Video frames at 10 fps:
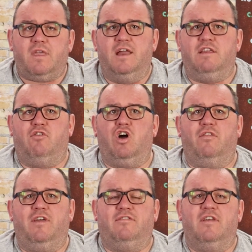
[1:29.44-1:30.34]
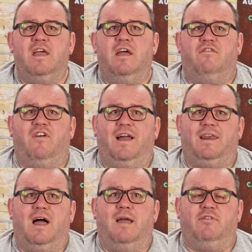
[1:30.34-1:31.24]
And you've got this fine
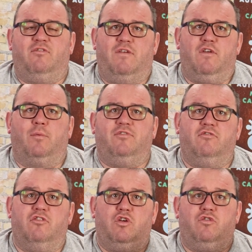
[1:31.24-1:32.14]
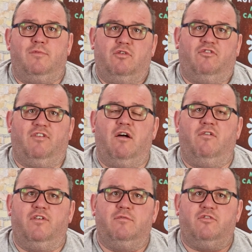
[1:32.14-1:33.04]
line between the option to do them
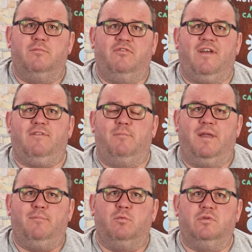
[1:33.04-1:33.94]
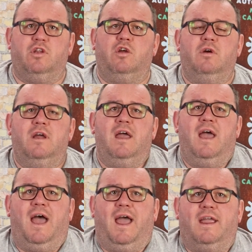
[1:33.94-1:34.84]
yourself, and some savvy people will do
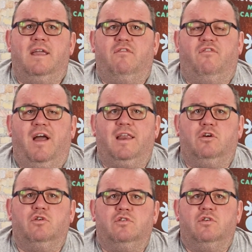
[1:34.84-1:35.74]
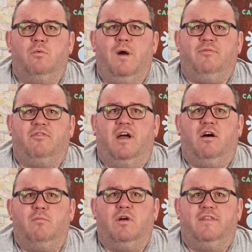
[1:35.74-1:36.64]
a fairly good
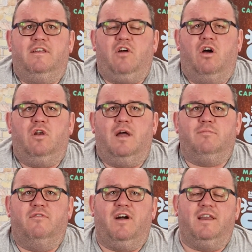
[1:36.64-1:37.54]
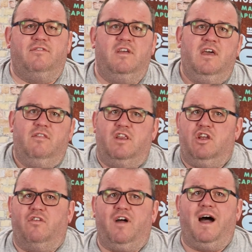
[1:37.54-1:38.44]
website on one of these online providers. Then
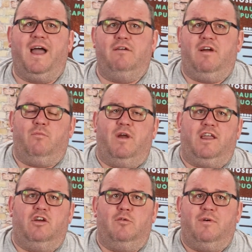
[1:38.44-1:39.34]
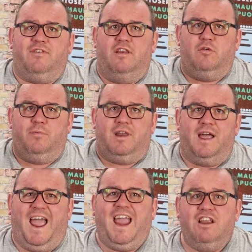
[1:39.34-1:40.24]
you've got the higher end where you can almost end up at
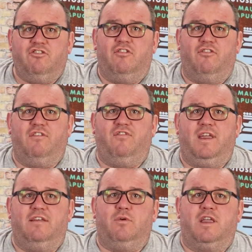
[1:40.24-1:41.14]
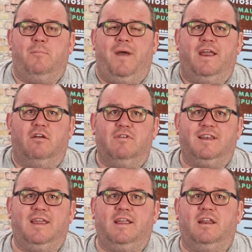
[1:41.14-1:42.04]
like agency fees where you're paying a
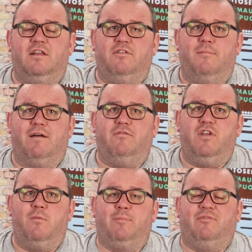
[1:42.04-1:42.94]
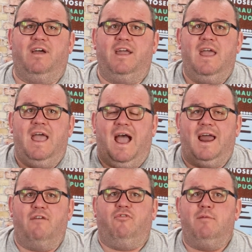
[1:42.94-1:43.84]
ridiculous amount for your website.
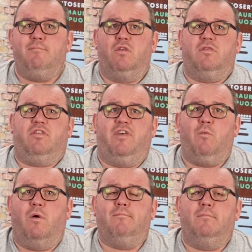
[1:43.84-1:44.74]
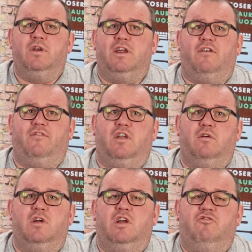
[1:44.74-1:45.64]
And every month they want money off
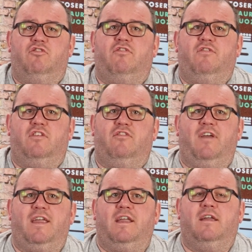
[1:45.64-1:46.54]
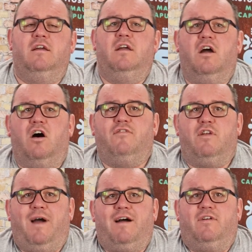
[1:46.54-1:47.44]
you just for the sake of
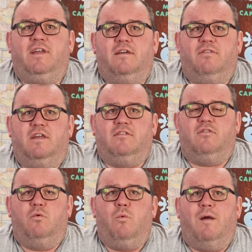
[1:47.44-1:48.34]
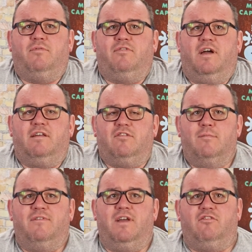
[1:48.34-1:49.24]
you having this website. Some
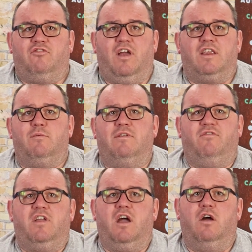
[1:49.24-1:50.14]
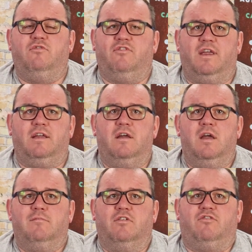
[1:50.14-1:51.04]
of it's genuine for your hosting,
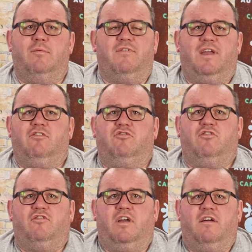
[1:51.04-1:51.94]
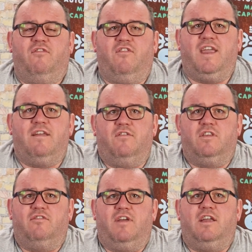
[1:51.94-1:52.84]
but some of it is just a fee for
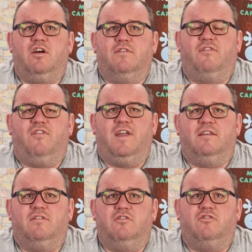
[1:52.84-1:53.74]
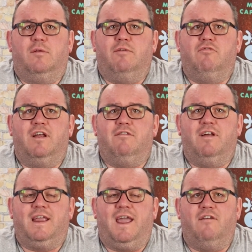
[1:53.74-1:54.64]
the sake of a fee. So you just got to be really,
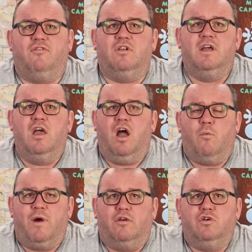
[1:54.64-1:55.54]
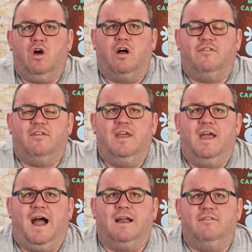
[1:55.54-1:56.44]
really careful. And we are not
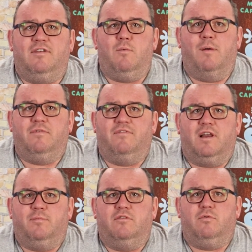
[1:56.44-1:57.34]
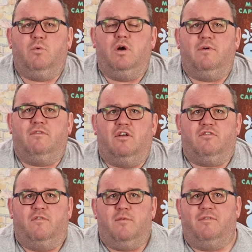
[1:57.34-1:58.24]
anti-web developers. We work with
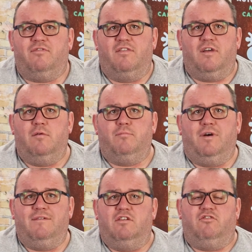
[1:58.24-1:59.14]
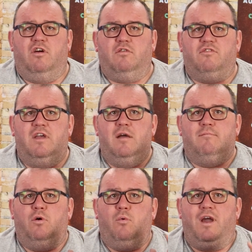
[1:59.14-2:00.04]
lots of them. I've said that on previous shows,
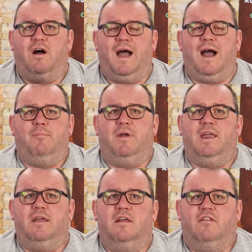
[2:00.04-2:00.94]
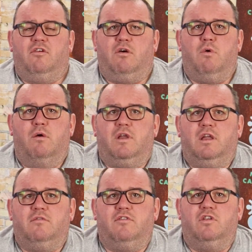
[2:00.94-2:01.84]
but we are happy to quote
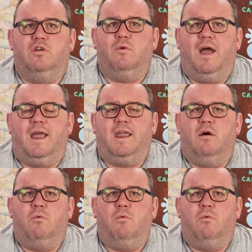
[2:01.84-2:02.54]
you to do a